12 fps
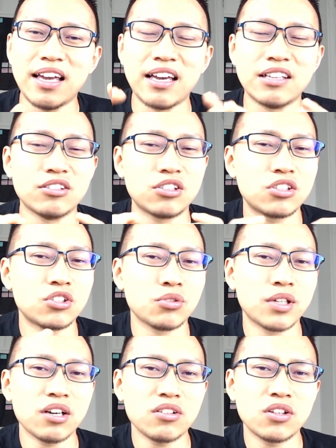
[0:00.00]
And to
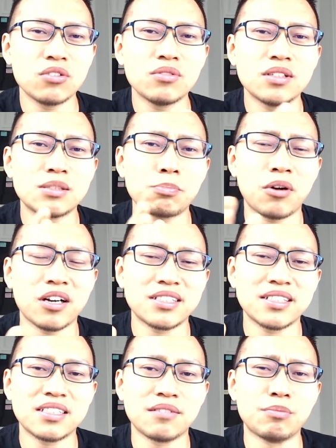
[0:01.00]
get through this
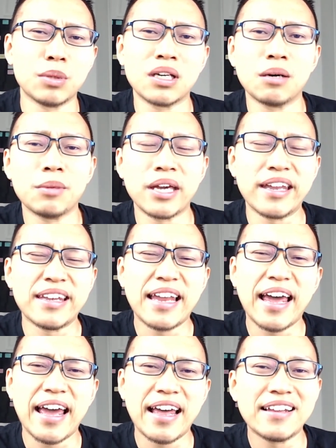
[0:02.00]
process of becoming an
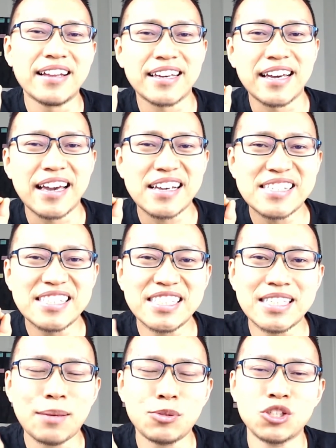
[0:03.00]

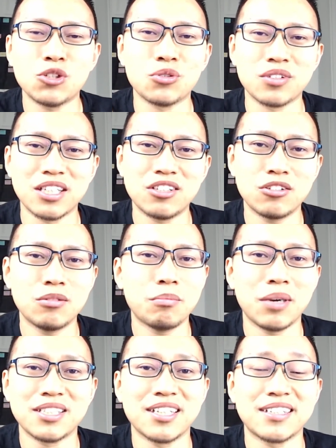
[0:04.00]
exceptional leader
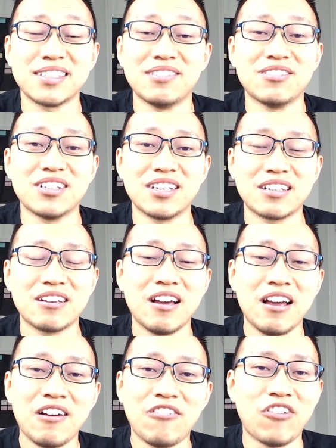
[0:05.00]
might take even
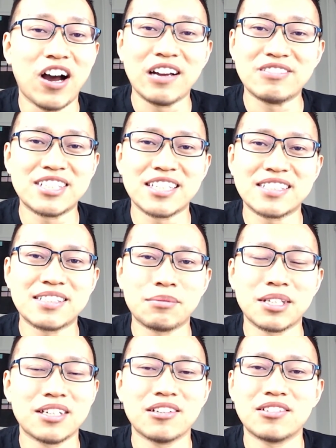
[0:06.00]
5, 6
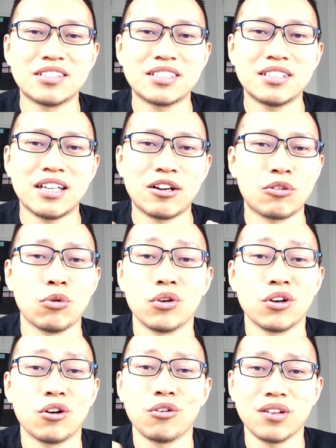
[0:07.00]
something years,
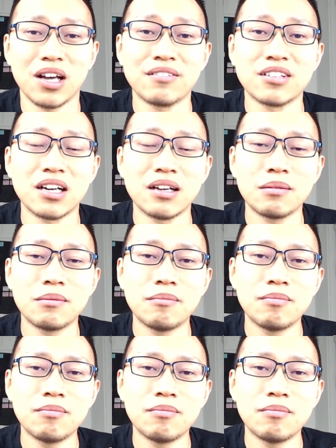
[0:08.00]
or your whole lifetime.